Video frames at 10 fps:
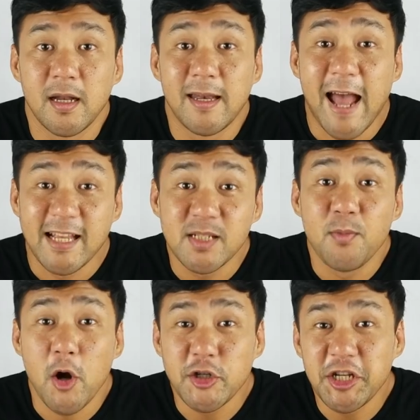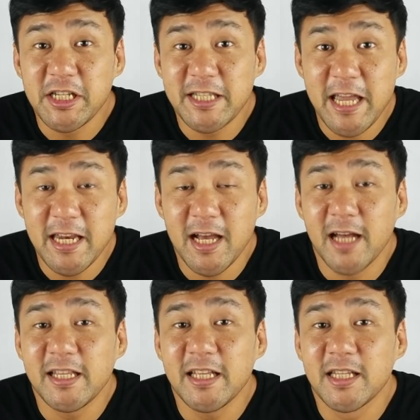Last March 16,
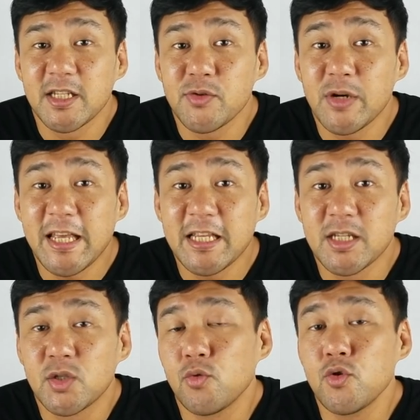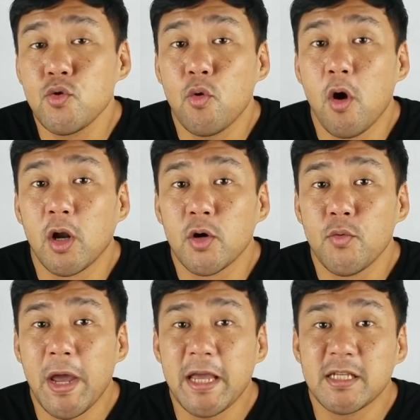Adidas released two new
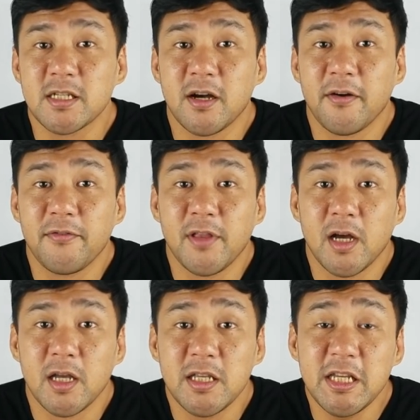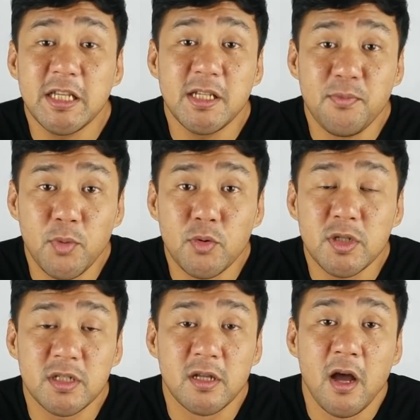colorways of the Yeezy
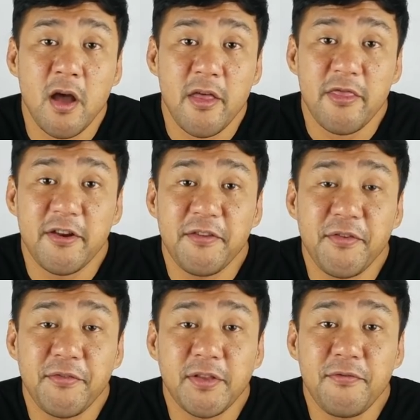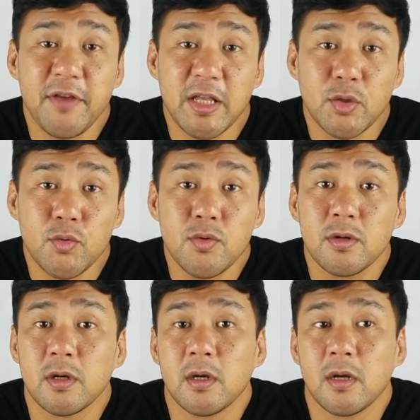Boost 350 V2.
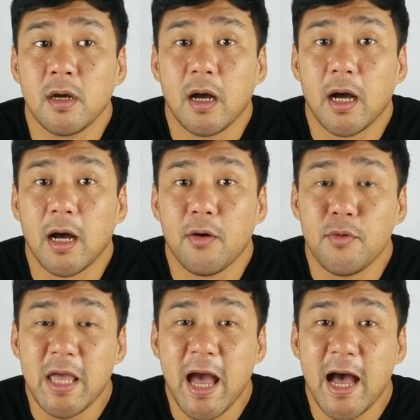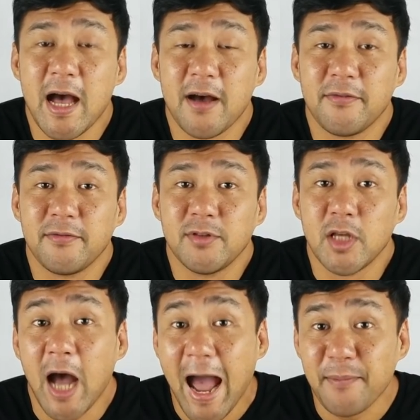Uh, we have
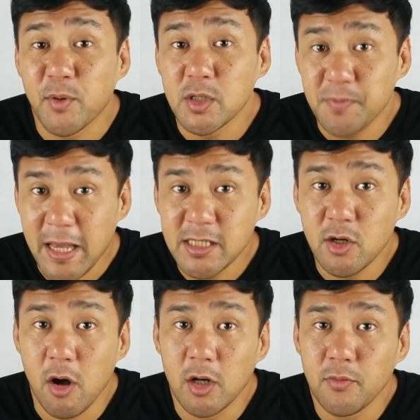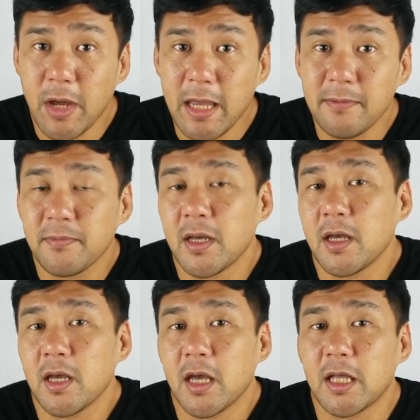the Hyperspace colorway.
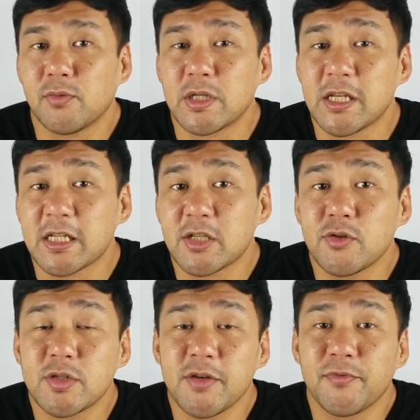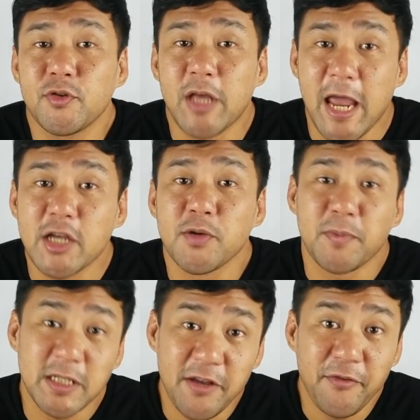It was exclusive to the Asia
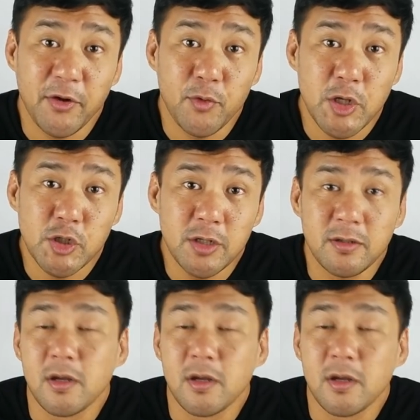Pacific region.